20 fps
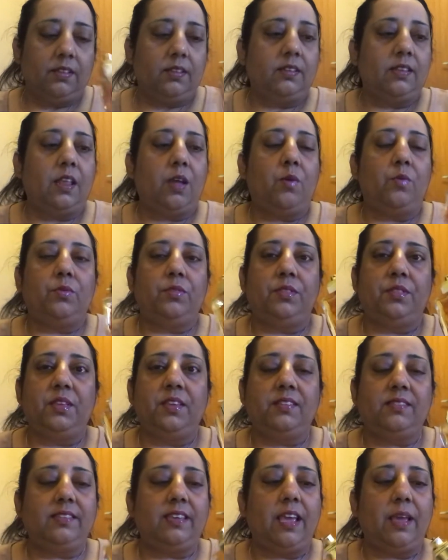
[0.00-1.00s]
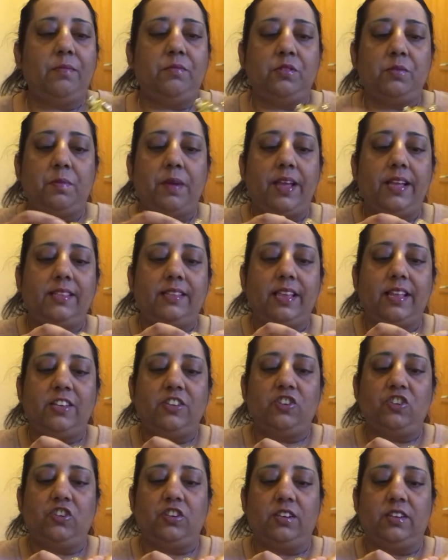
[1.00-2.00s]
Now, this came to my
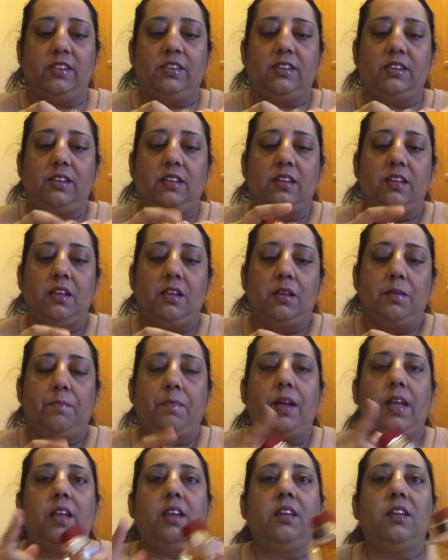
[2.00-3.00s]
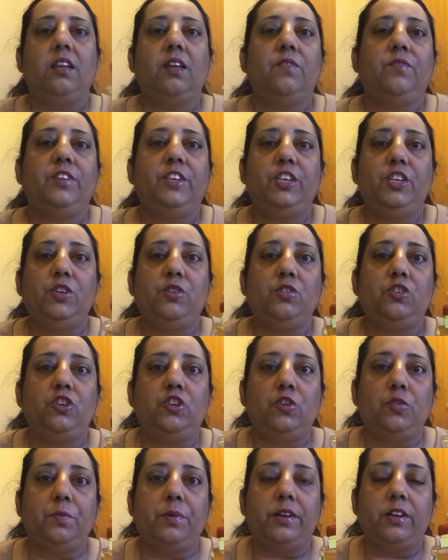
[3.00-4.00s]
attention by a lovely
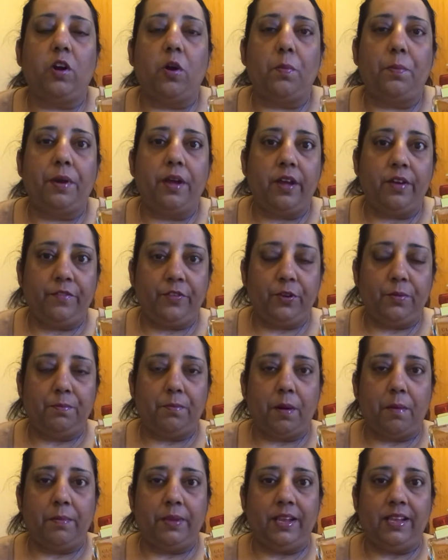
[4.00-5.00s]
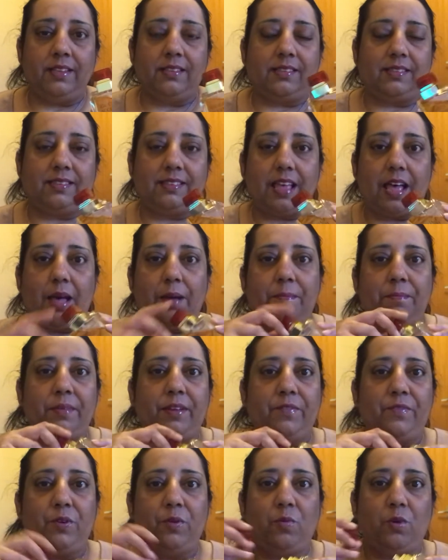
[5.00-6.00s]
YouTuber called Perfume Mummy. Sam,
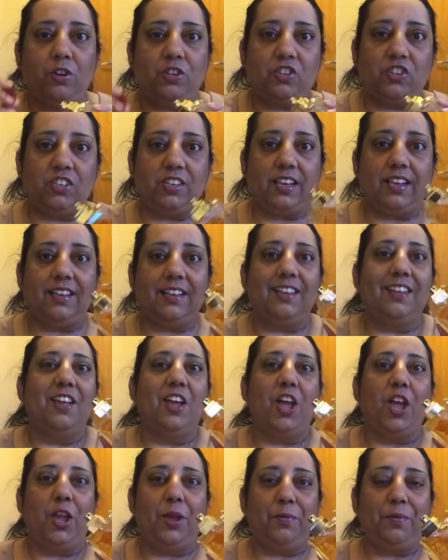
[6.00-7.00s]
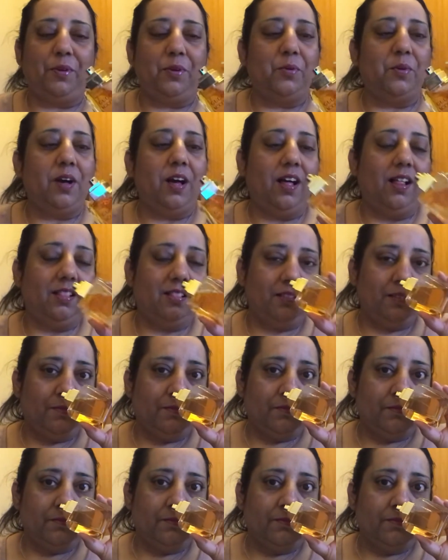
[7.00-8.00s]
if you're watching, hope you're well.
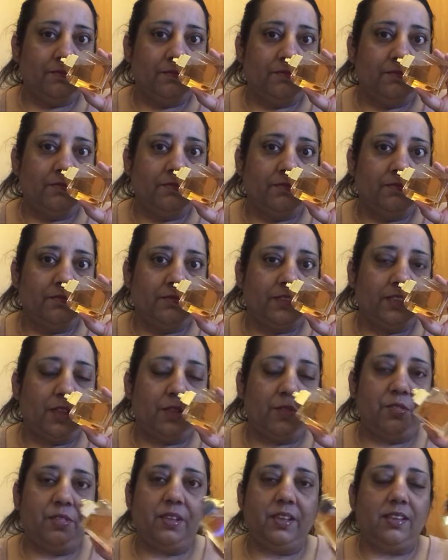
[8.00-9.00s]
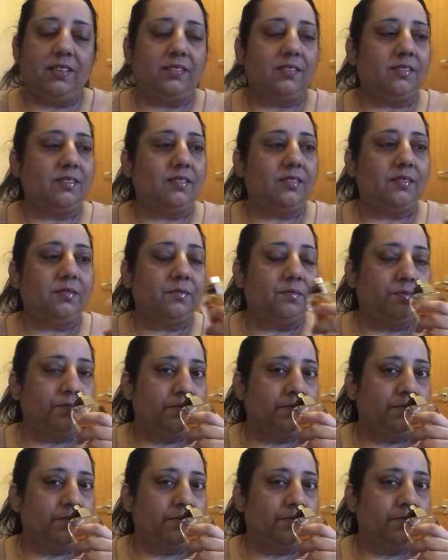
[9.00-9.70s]
Now this